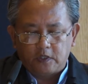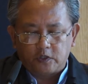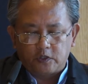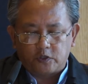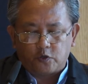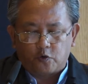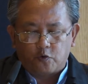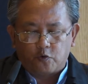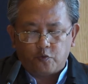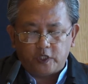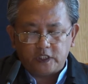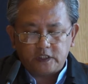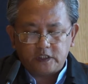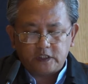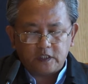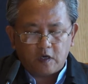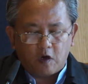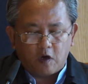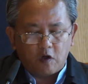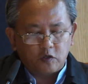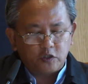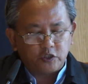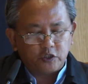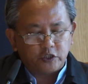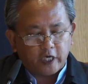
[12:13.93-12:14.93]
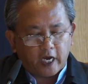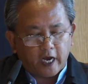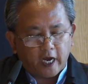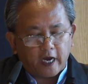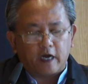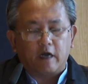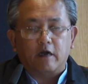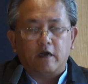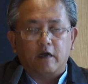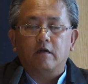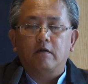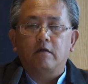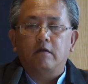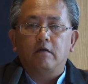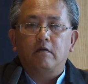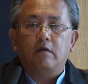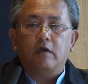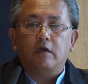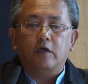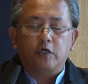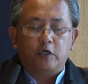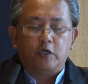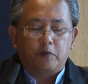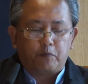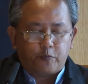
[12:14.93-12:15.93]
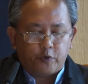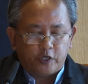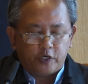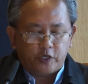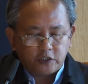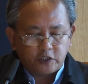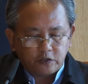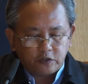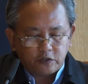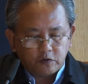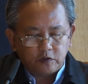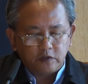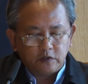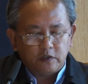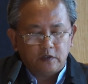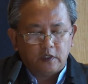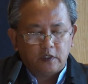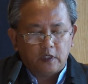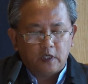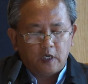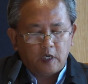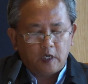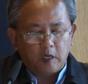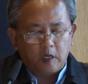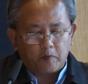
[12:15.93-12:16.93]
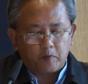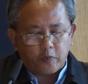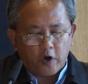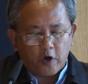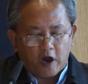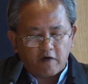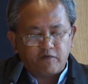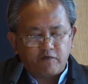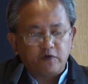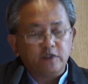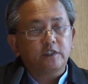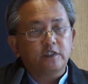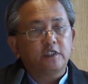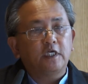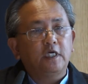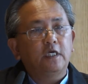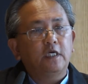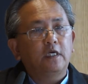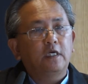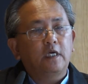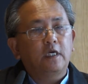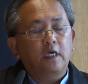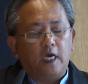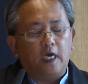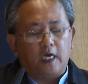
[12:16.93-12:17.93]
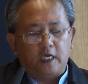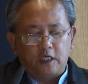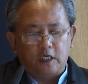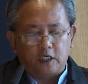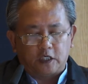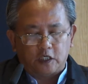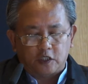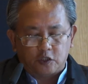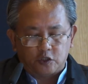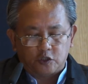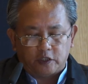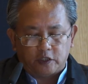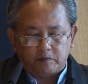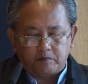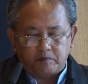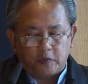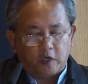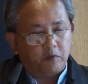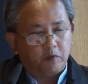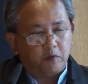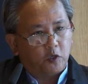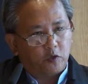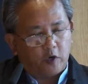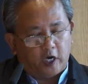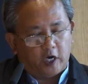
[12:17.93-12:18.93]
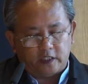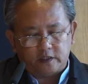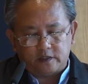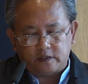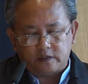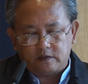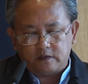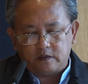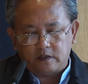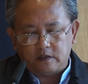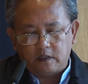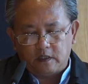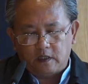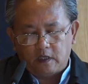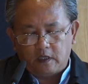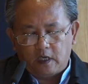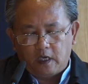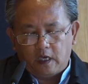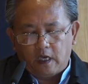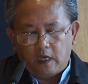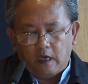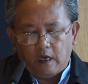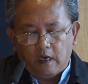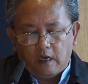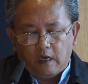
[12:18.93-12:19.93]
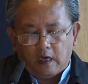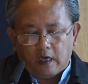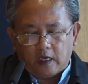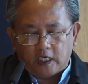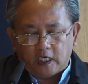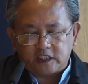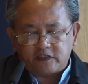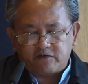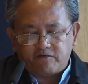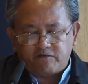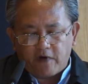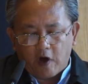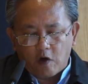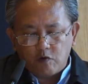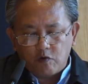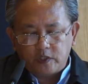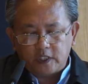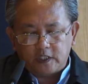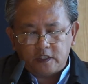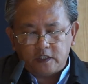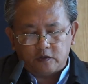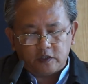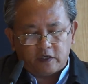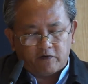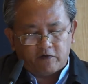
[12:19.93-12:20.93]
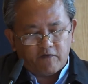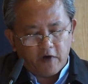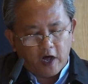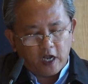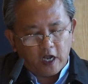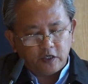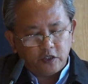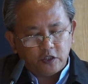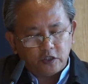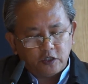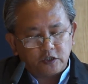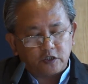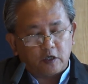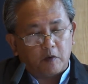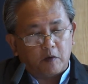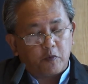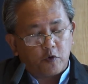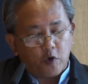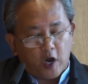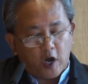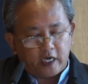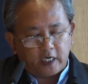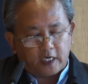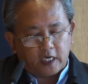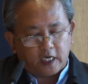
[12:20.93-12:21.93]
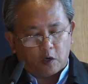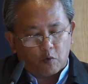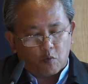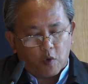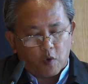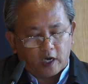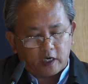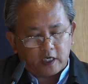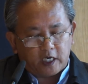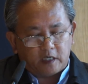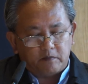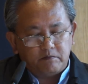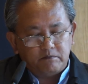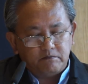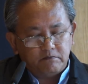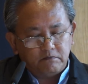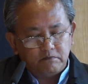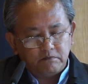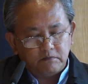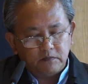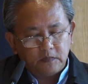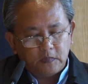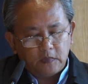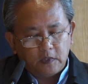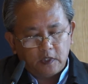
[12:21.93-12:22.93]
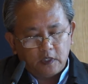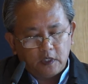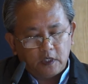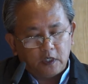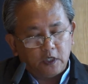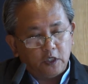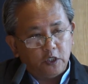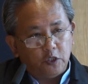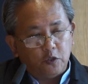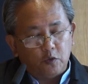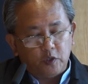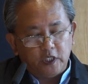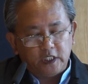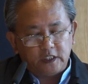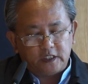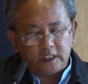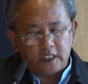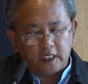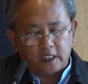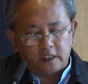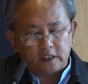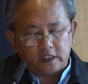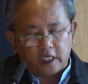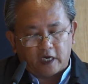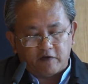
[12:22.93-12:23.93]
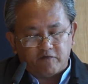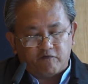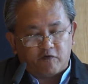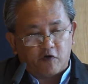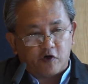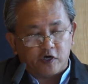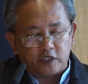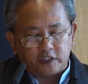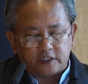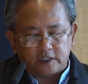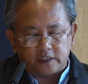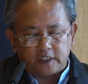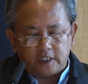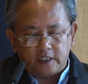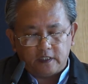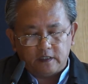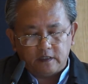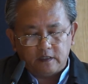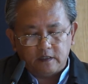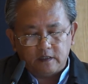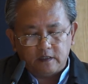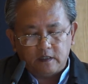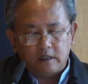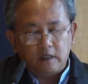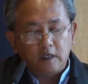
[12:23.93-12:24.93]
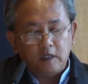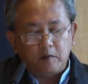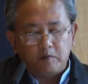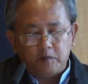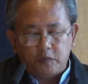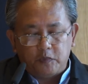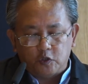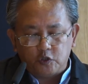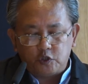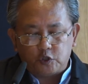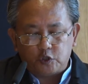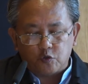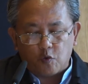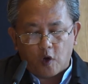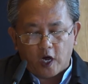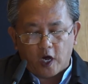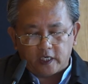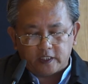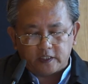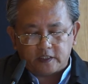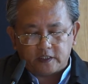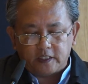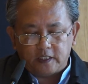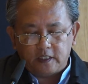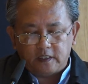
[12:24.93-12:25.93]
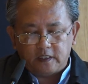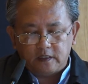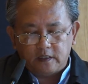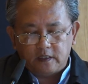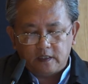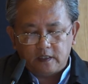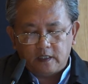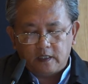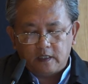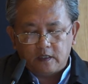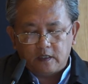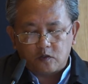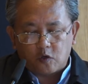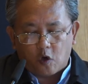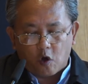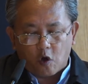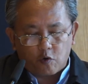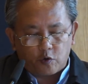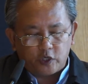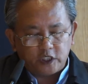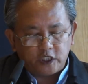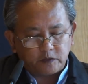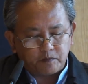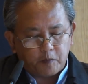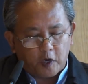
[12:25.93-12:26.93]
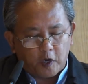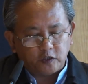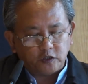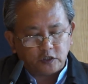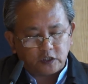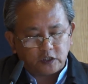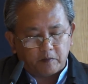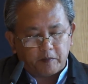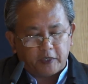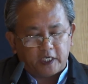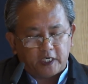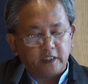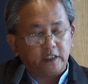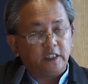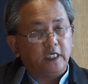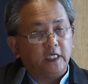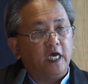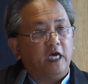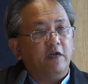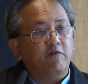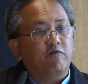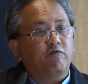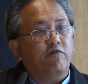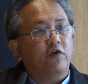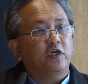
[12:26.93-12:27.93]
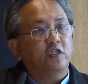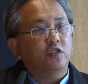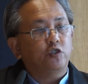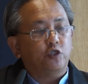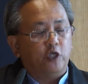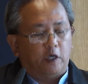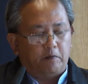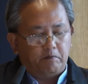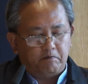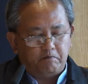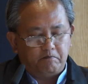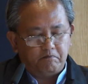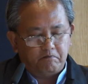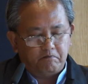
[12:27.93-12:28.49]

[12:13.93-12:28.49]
through which all share in the priesthood, prophecy, and kingship of Christ. It is founded on the values of radical welcome, unity in diversity, mutuality, co responsibility, and friendship